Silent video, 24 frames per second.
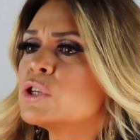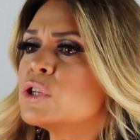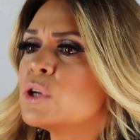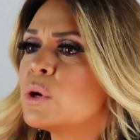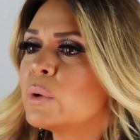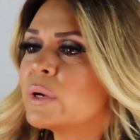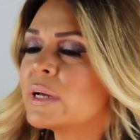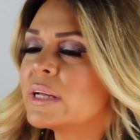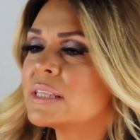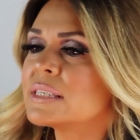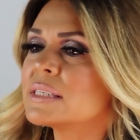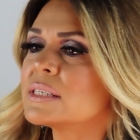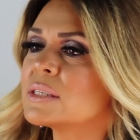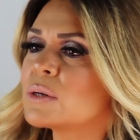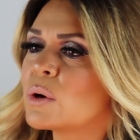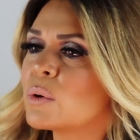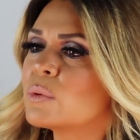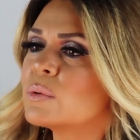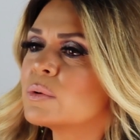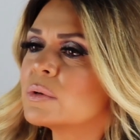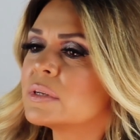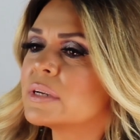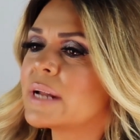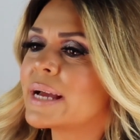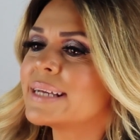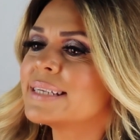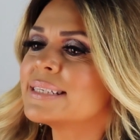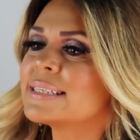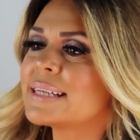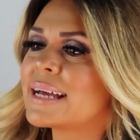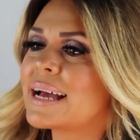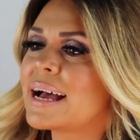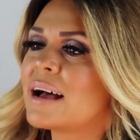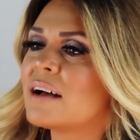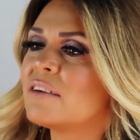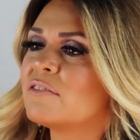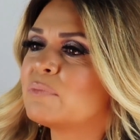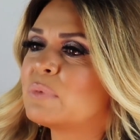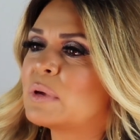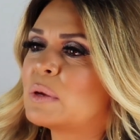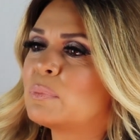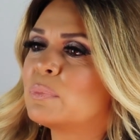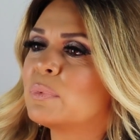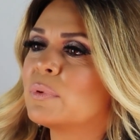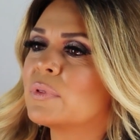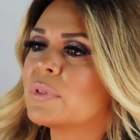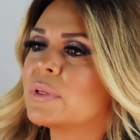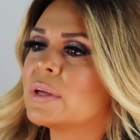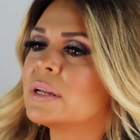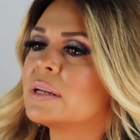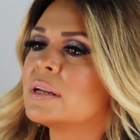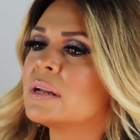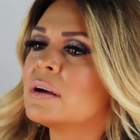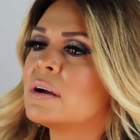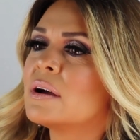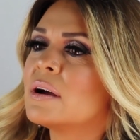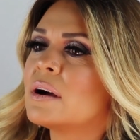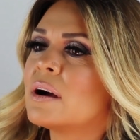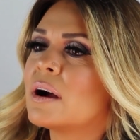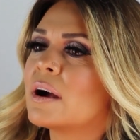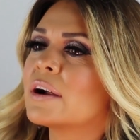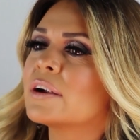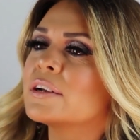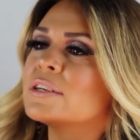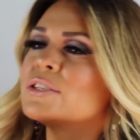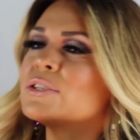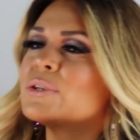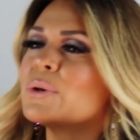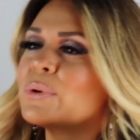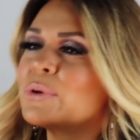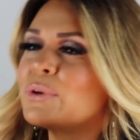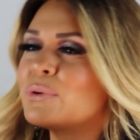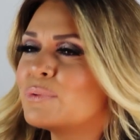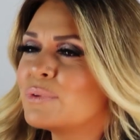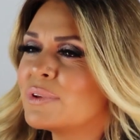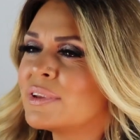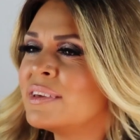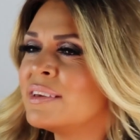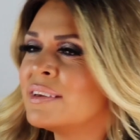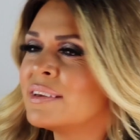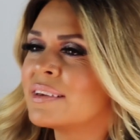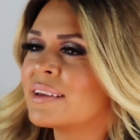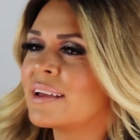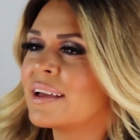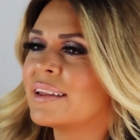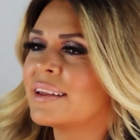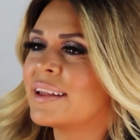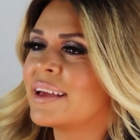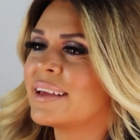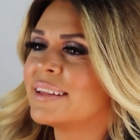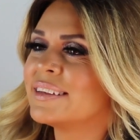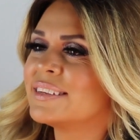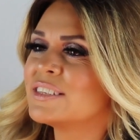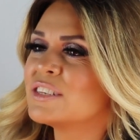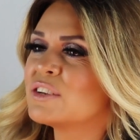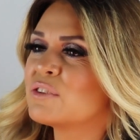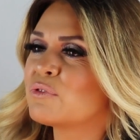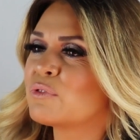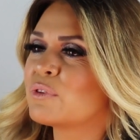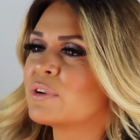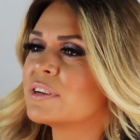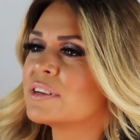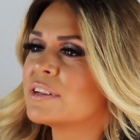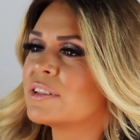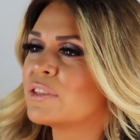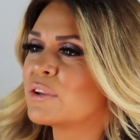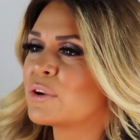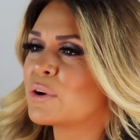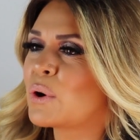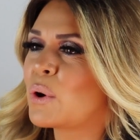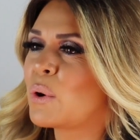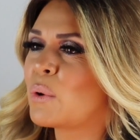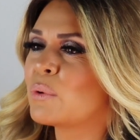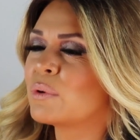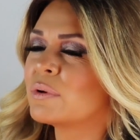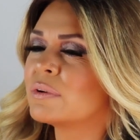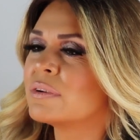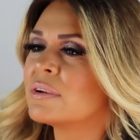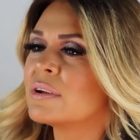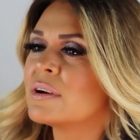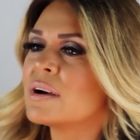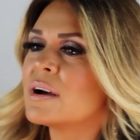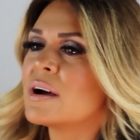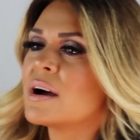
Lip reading: It's so nice to have people that are so unique and different in their own